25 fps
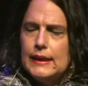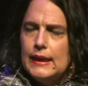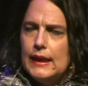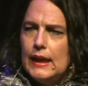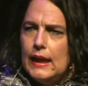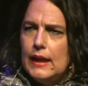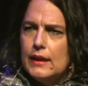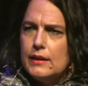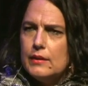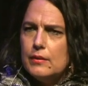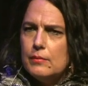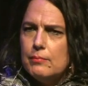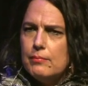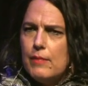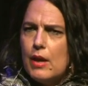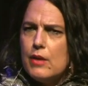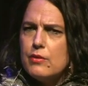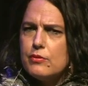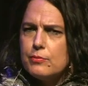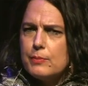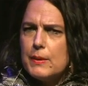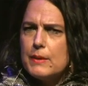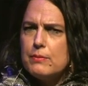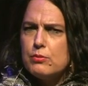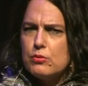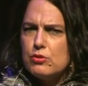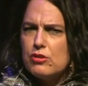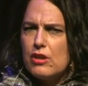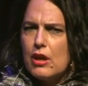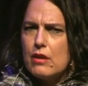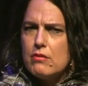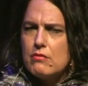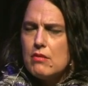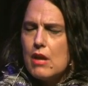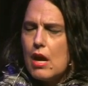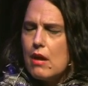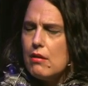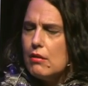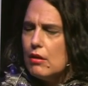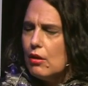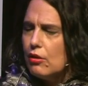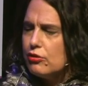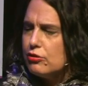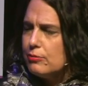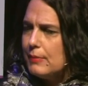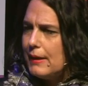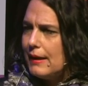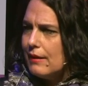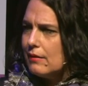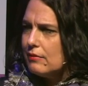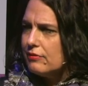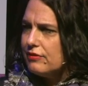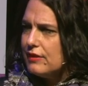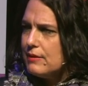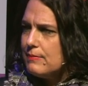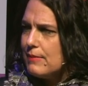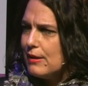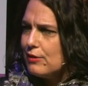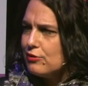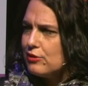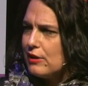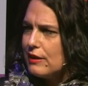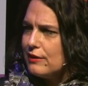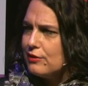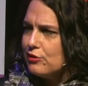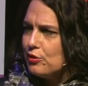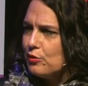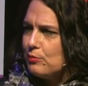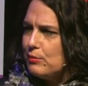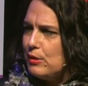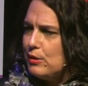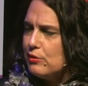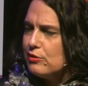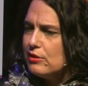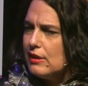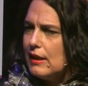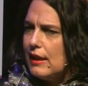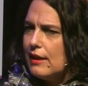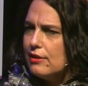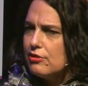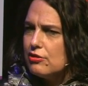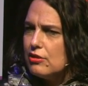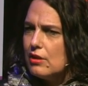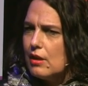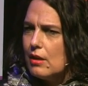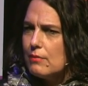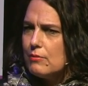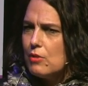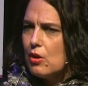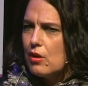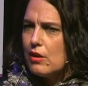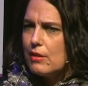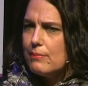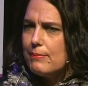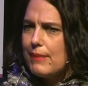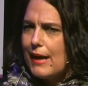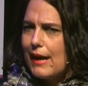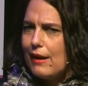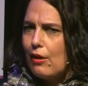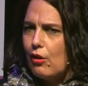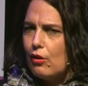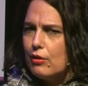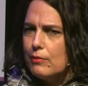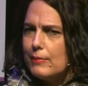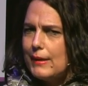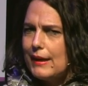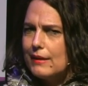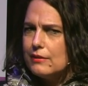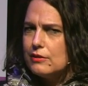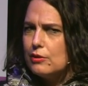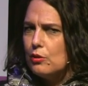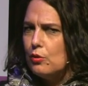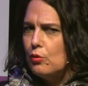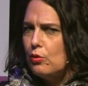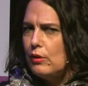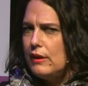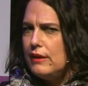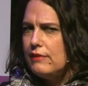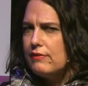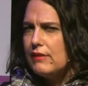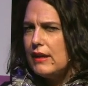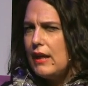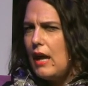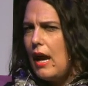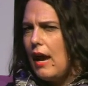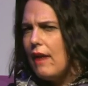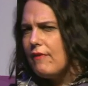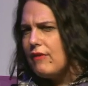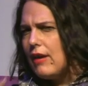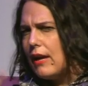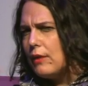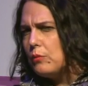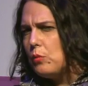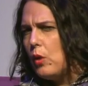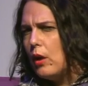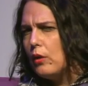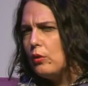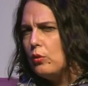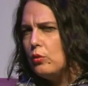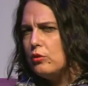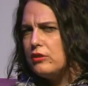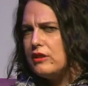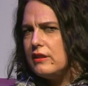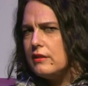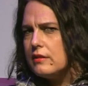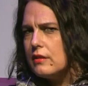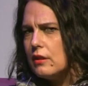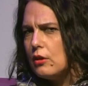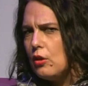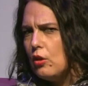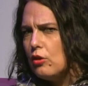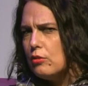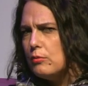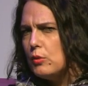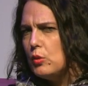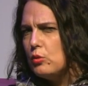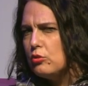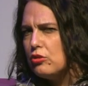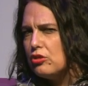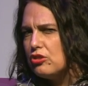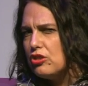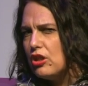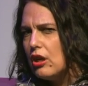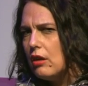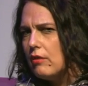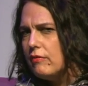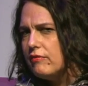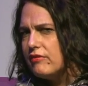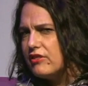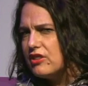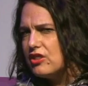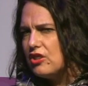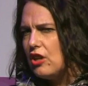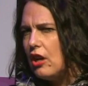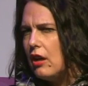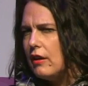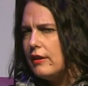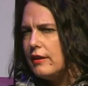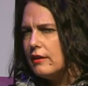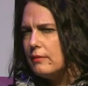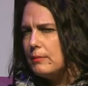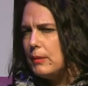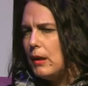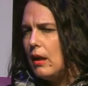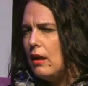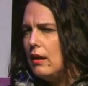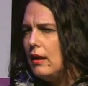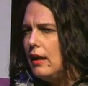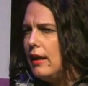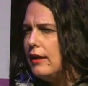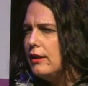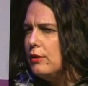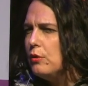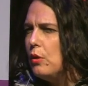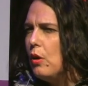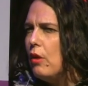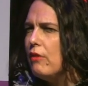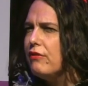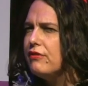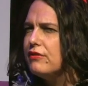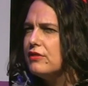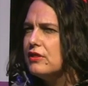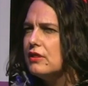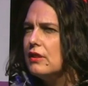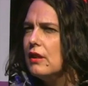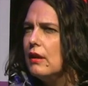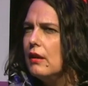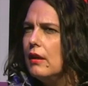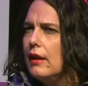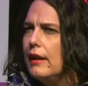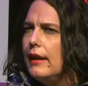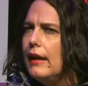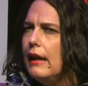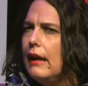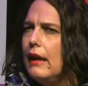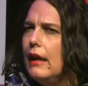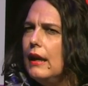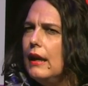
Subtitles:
And most people don't know a lot about female genital mutilation, and I'm not going to bang on about it all evening. I have had one audience, I got them all to chant vagina, but I'll let you off tonight.